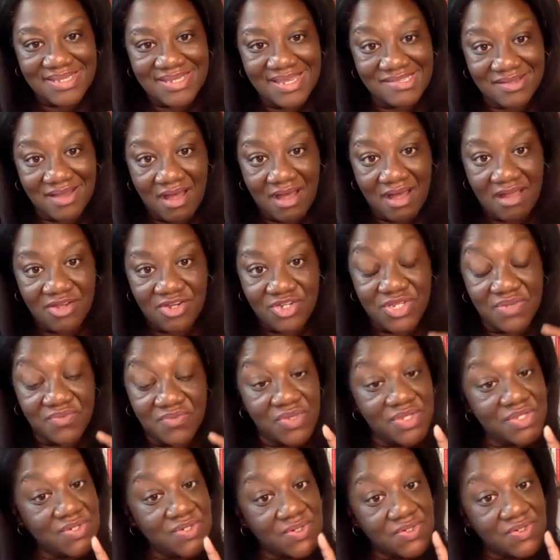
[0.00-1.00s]
and
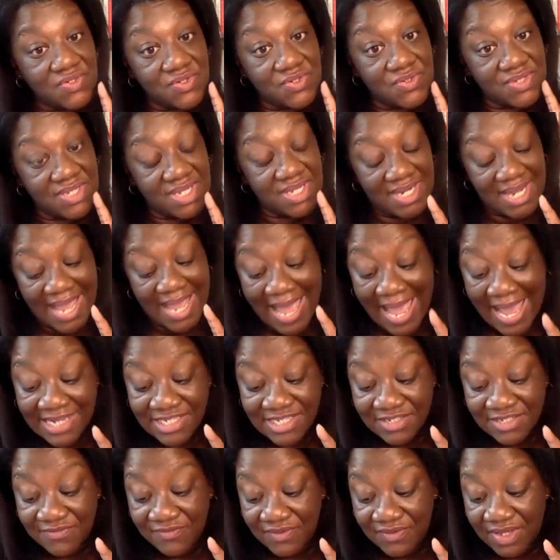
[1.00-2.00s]
scholars and researchers and
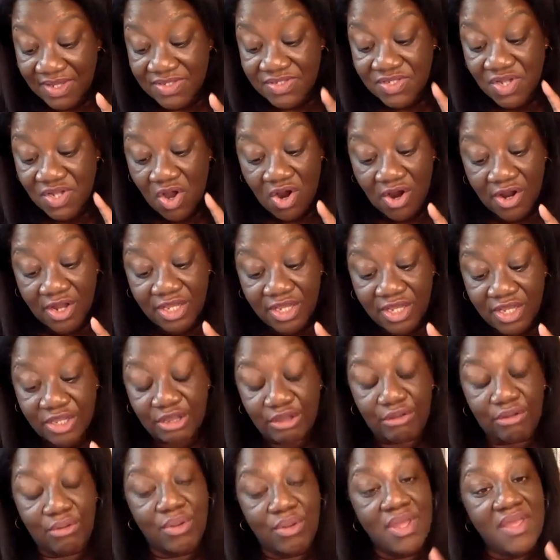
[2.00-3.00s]
activists
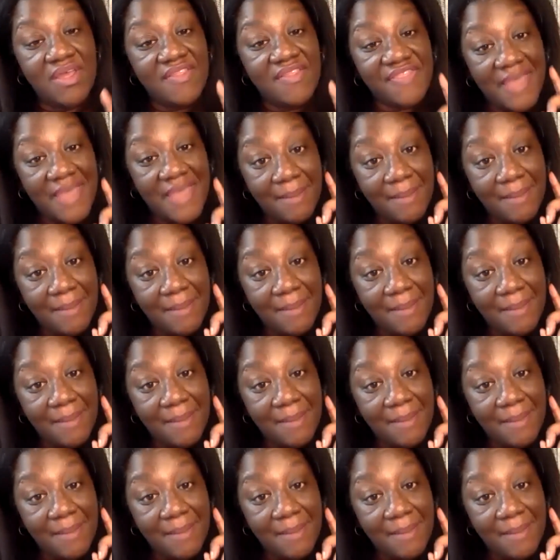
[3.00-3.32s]
argue